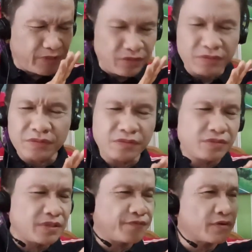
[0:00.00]

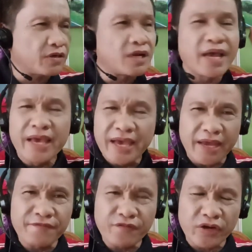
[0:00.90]
beautiful
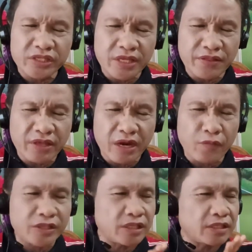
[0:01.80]
head voice in
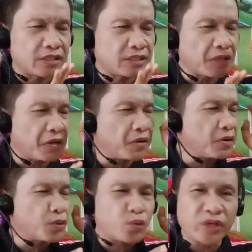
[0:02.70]
there, which is
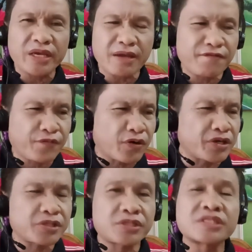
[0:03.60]
so
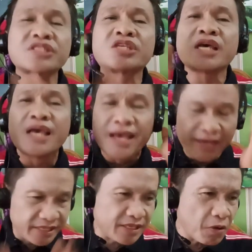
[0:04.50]
reinforced.
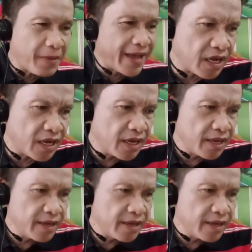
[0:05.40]
Let's go back.